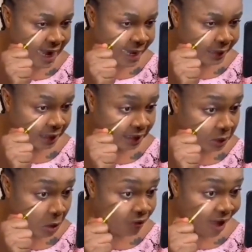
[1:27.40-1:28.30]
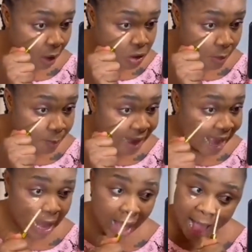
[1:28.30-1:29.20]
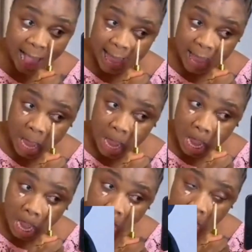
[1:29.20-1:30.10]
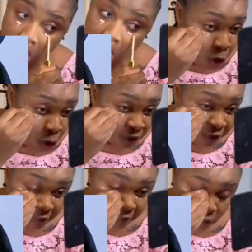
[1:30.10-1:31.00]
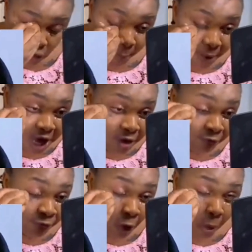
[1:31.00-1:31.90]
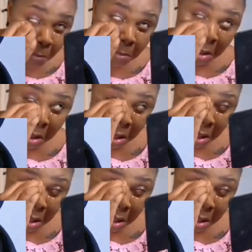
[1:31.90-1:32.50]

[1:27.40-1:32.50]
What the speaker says: here like this to cover all your black hair. Use your baking foam.